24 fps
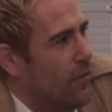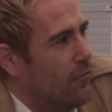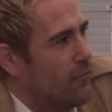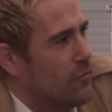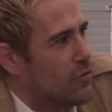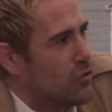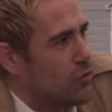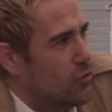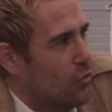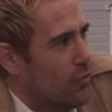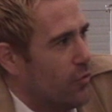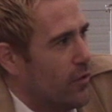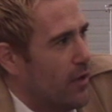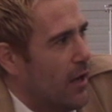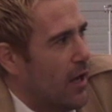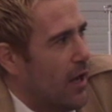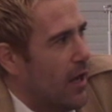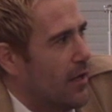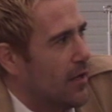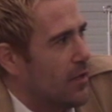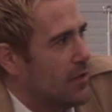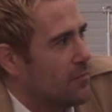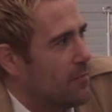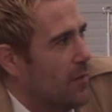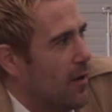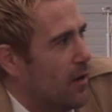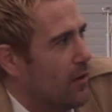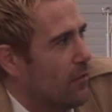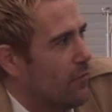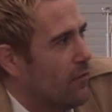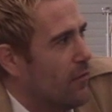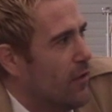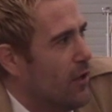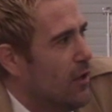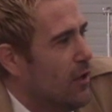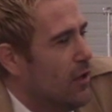storyline. It's part of
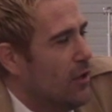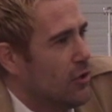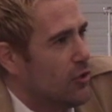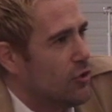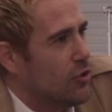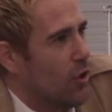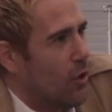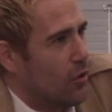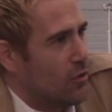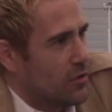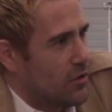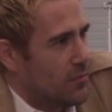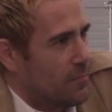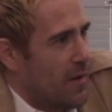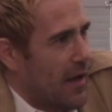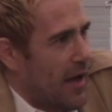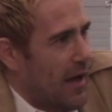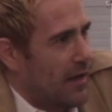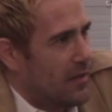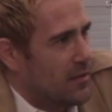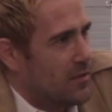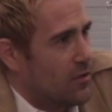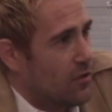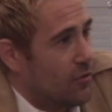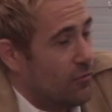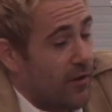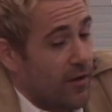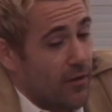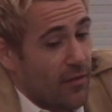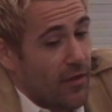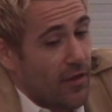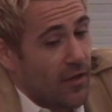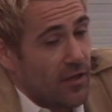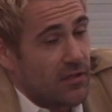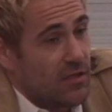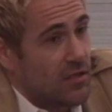John's past. The great
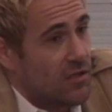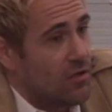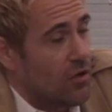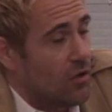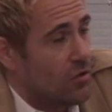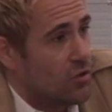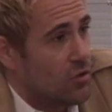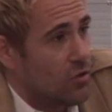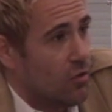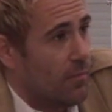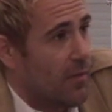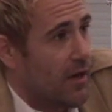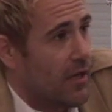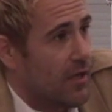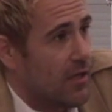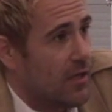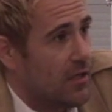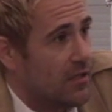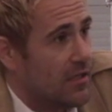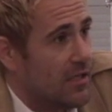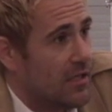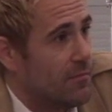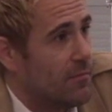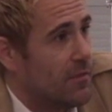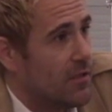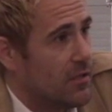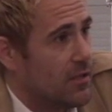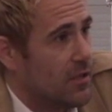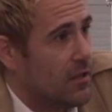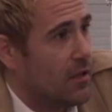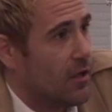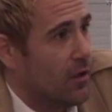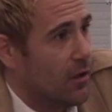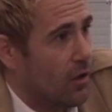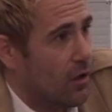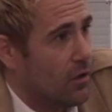thing is he's got so many demons in
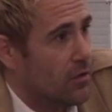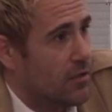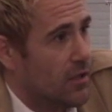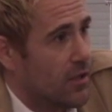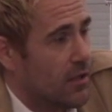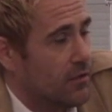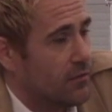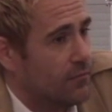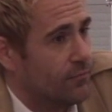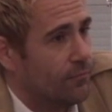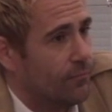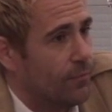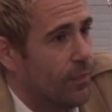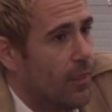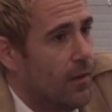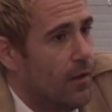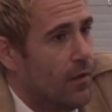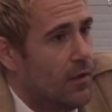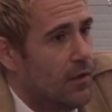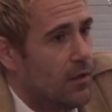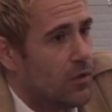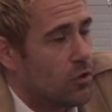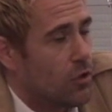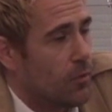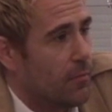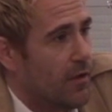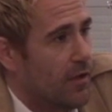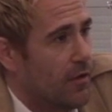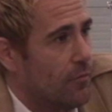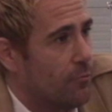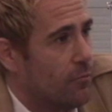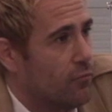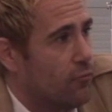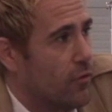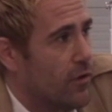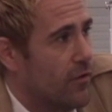the closet and so many
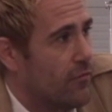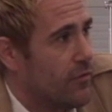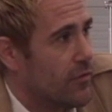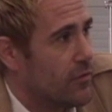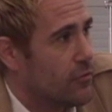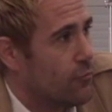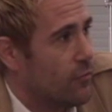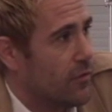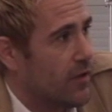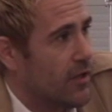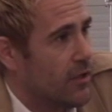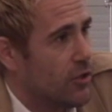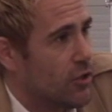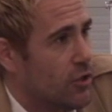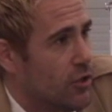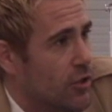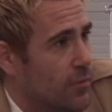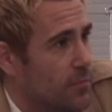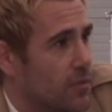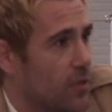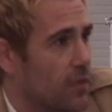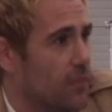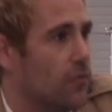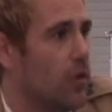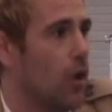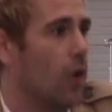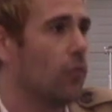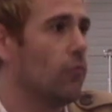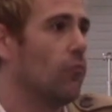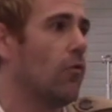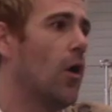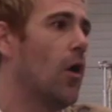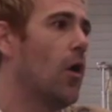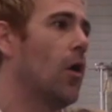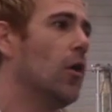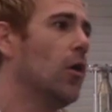previous relationships that have gone
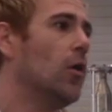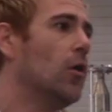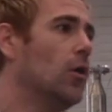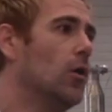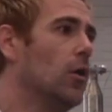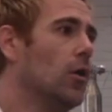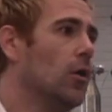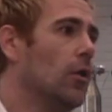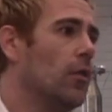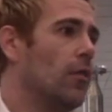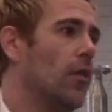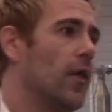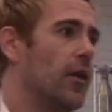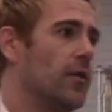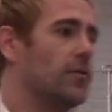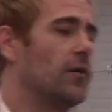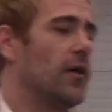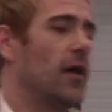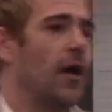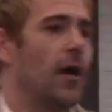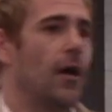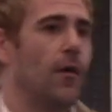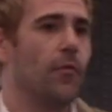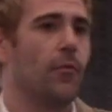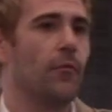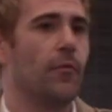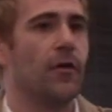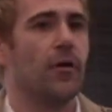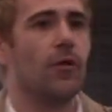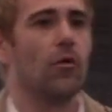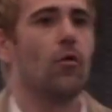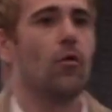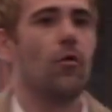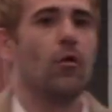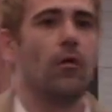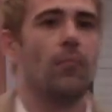wrong that we can
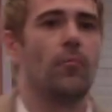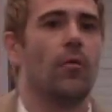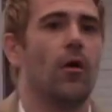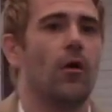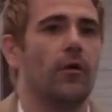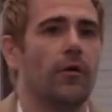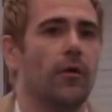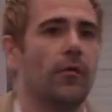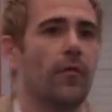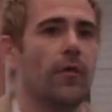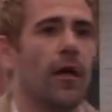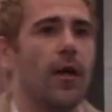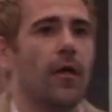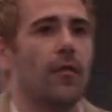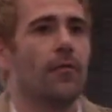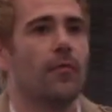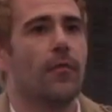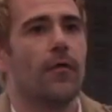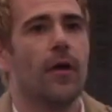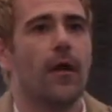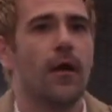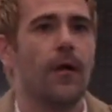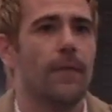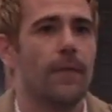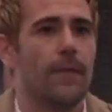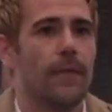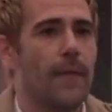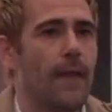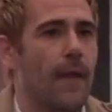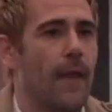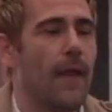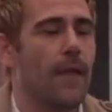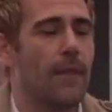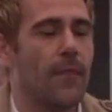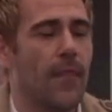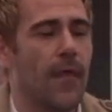call upon, and
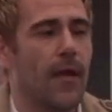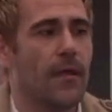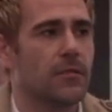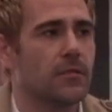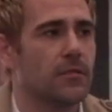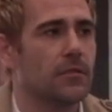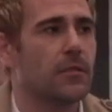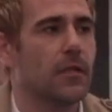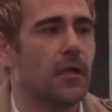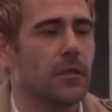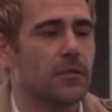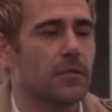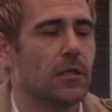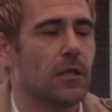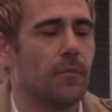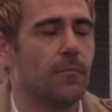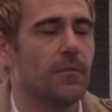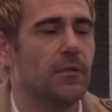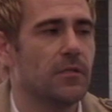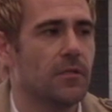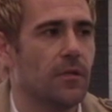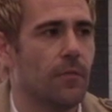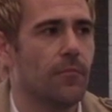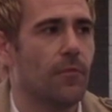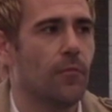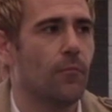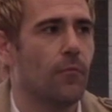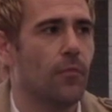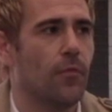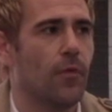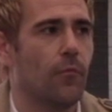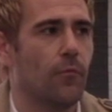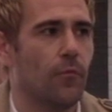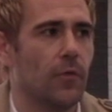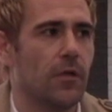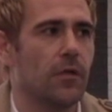that's going to be something
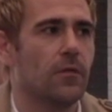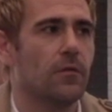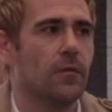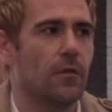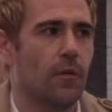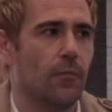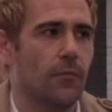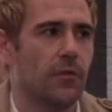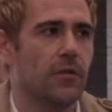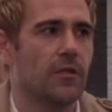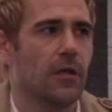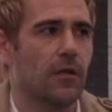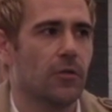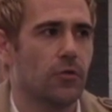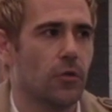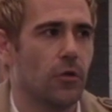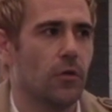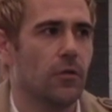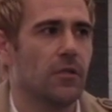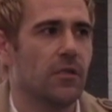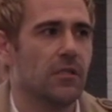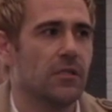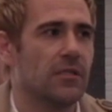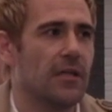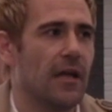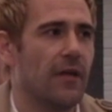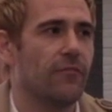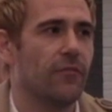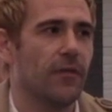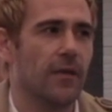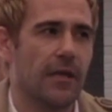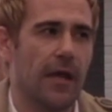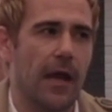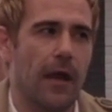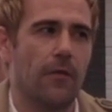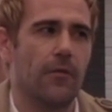that we touch on. He's
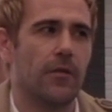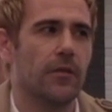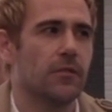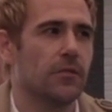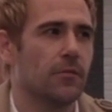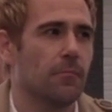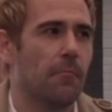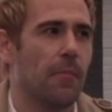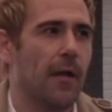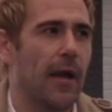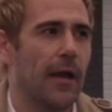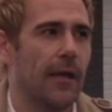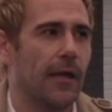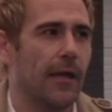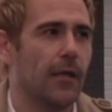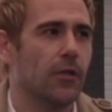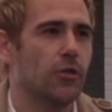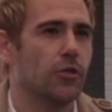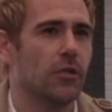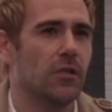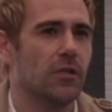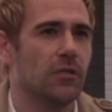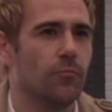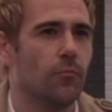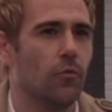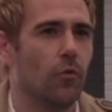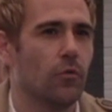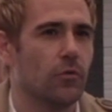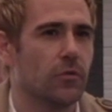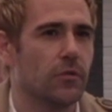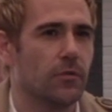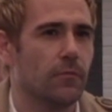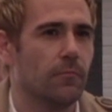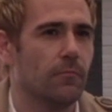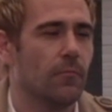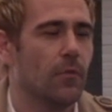definitely carrying some baggage, and he's brought
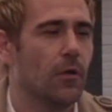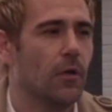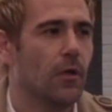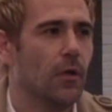some